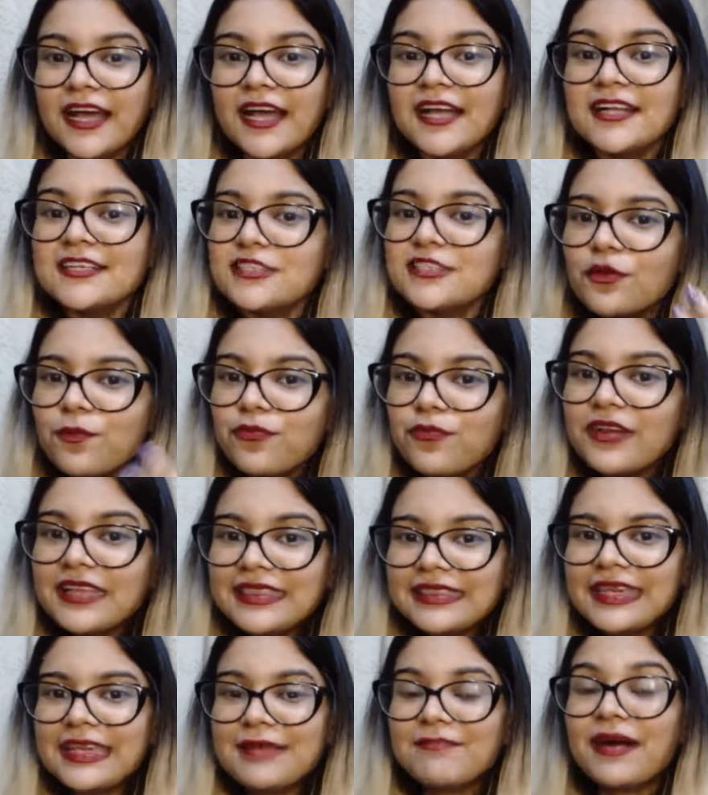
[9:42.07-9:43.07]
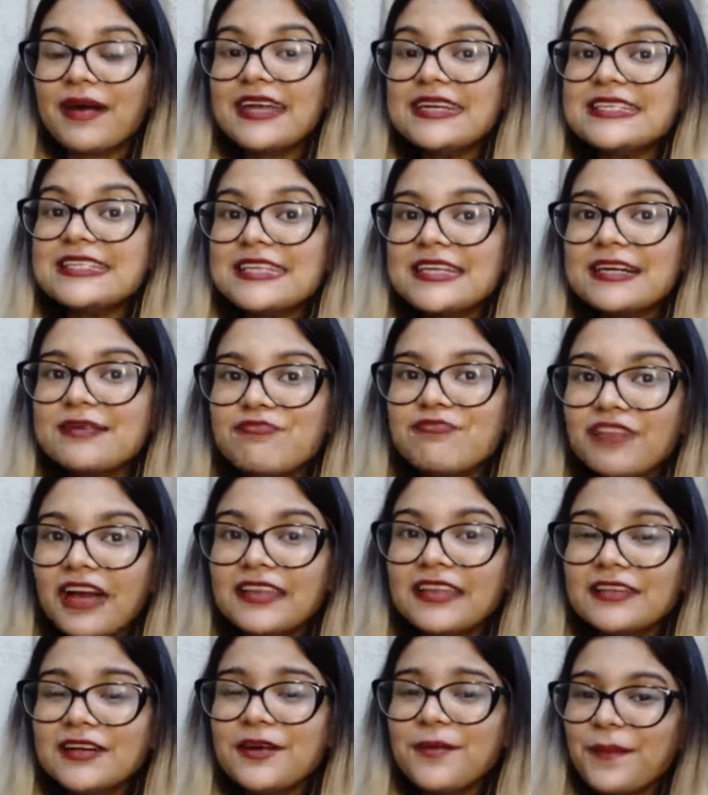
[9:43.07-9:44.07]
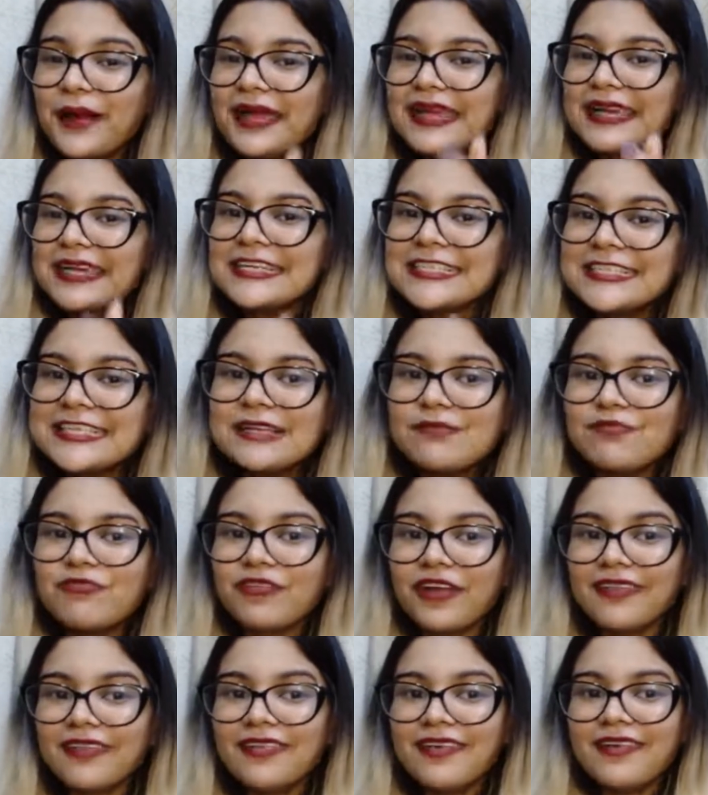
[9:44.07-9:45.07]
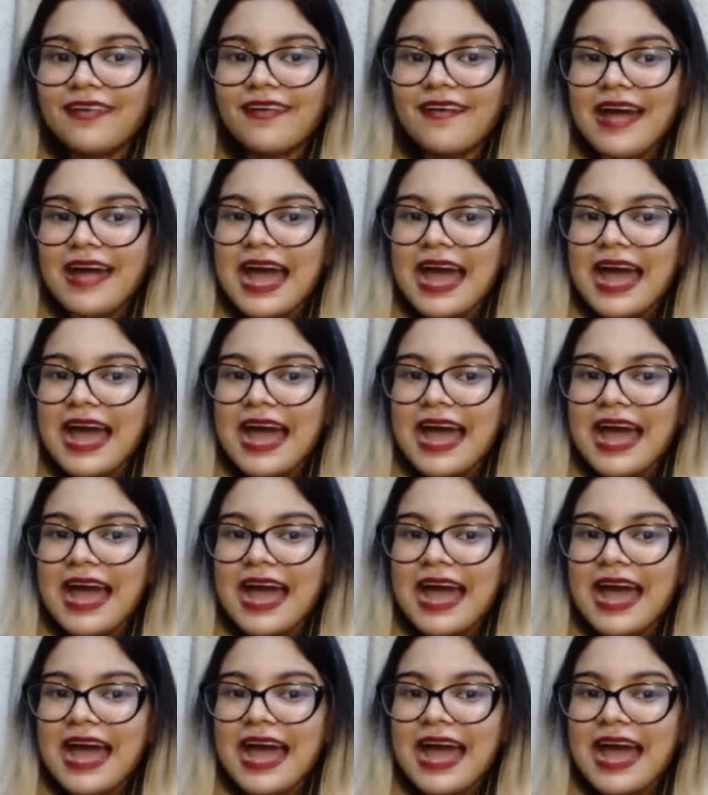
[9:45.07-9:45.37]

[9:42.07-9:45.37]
So Prithee, my dear brother, my little brother,